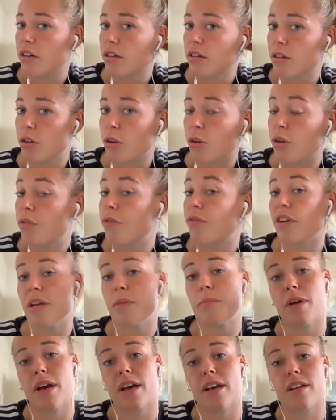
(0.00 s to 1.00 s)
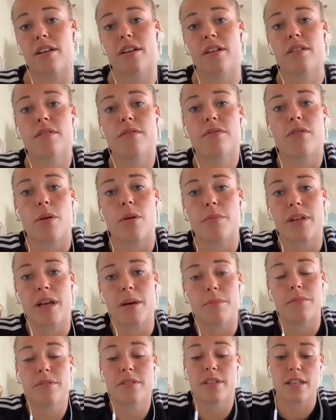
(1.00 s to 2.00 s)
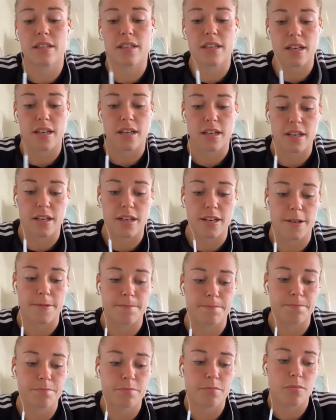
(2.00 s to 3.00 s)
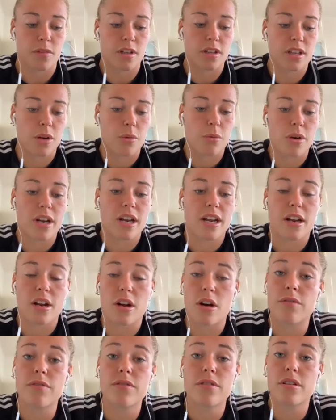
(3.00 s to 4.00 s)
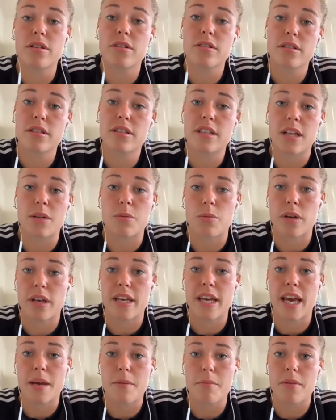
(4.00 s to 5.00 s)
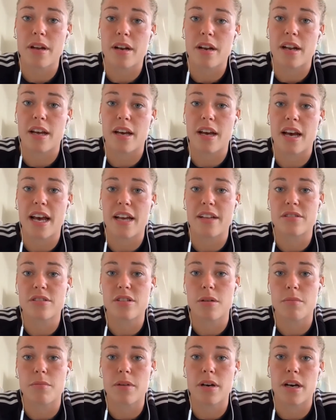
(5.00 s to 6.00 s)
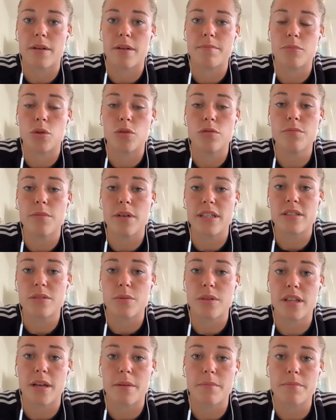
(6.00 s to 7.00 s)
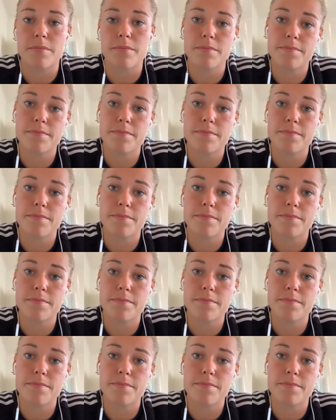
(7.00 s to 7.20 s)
good feedback from them, that they really loved that we came and had some movements with them.